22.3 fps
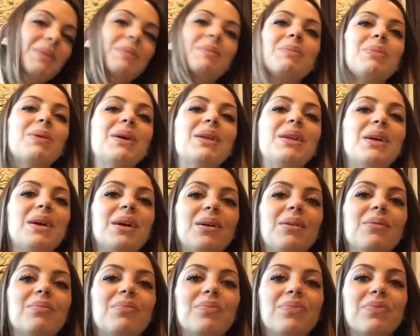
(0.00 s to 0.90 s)
But
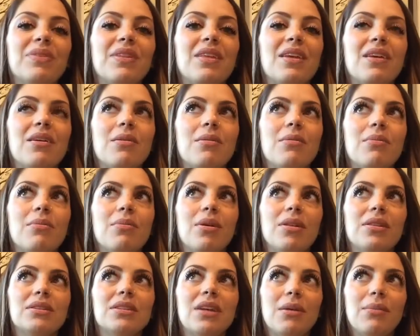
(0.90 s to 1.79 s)
by
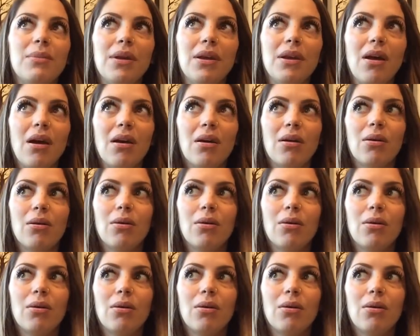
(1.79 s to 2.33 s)
the time I got